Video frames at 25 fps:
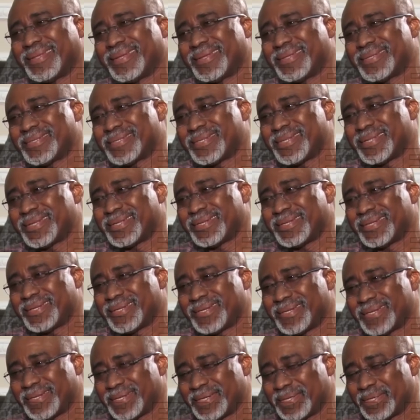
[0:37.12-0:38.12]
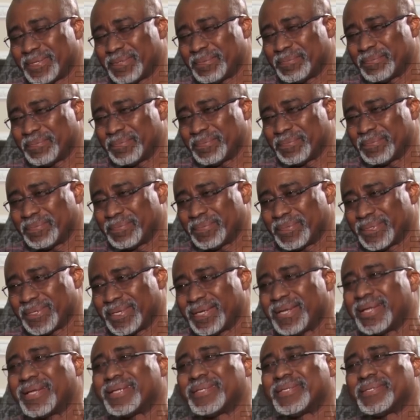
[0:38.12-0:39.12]
Yes, Ladi, I'm
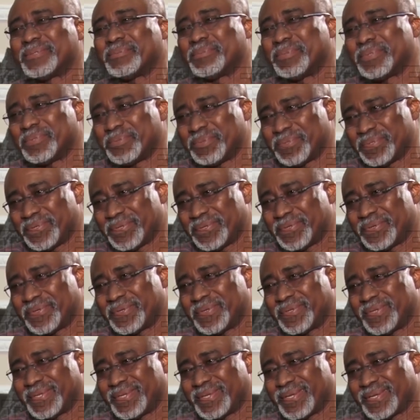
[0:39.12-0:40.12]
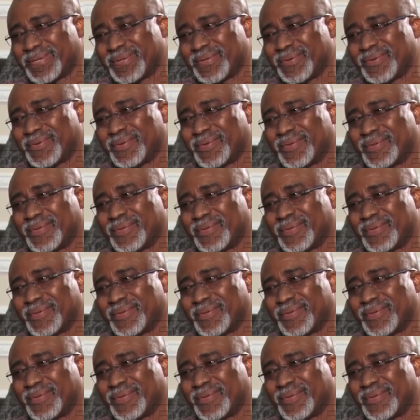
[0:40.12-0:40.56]
glad to be with you. Thank you.